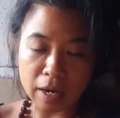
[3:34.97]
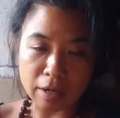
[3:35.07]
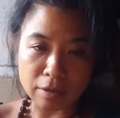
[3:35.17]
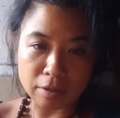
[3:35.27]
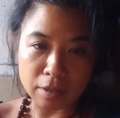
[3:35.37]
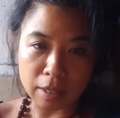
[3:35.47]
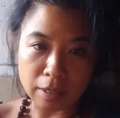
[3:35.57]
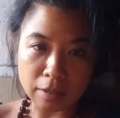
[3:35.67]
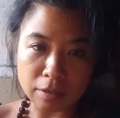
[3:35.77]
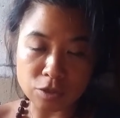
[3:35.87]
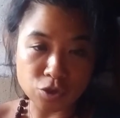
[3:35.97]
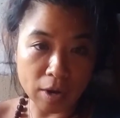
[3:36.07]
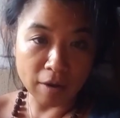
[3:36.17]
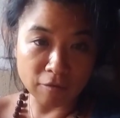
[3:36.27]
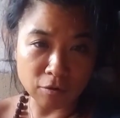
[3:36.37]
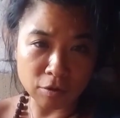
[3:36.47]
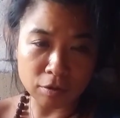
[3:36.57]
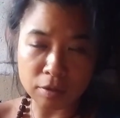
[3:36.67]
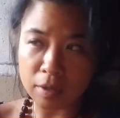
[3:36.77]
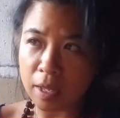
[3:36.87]
I could like travel
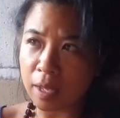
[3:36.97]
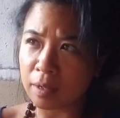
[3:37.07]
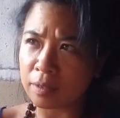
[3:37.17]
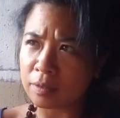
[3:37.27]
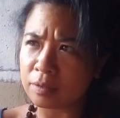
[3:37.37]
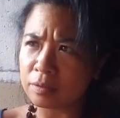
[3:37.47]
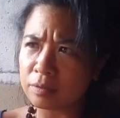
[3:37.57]
and